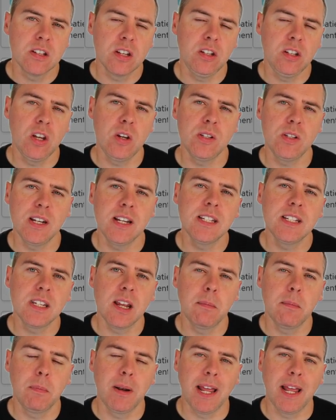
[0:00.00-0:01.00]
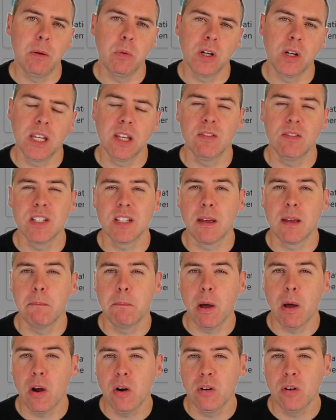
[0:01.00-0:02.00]
So using this template will give us
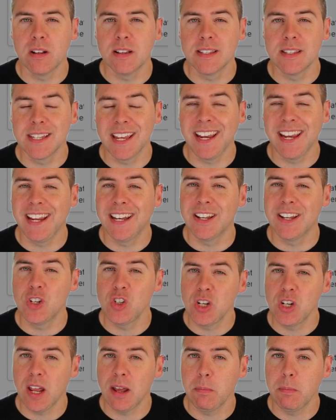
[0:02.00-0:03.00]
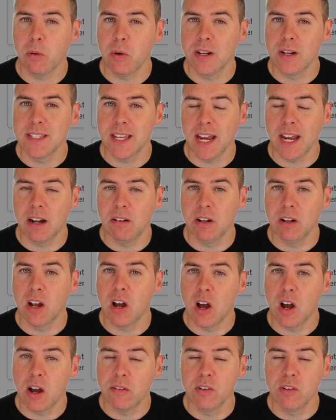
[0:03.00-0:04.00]
components in the SharePoint
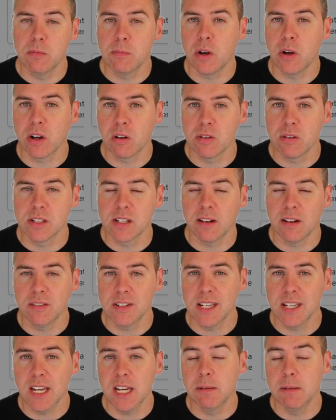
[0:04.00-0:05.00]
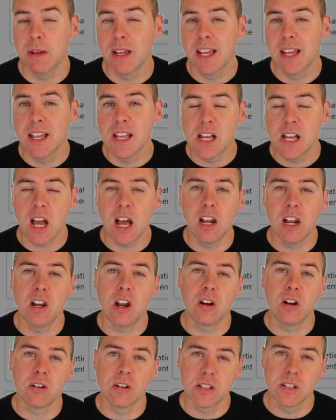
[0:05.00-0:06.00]
area of your Microsoft team
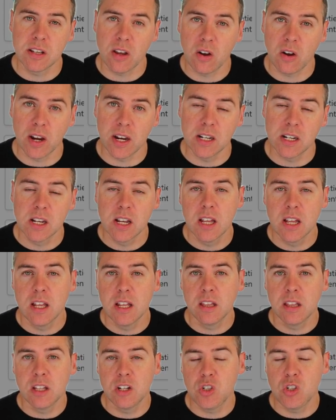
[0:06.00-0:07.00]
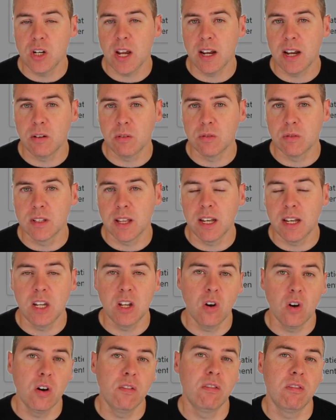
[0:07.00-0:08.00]
alongside the channels
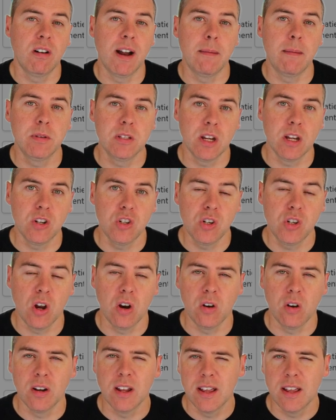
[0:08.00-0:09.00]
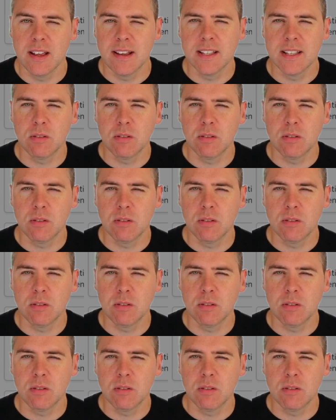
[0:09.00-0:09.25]
and the other apps that are shown.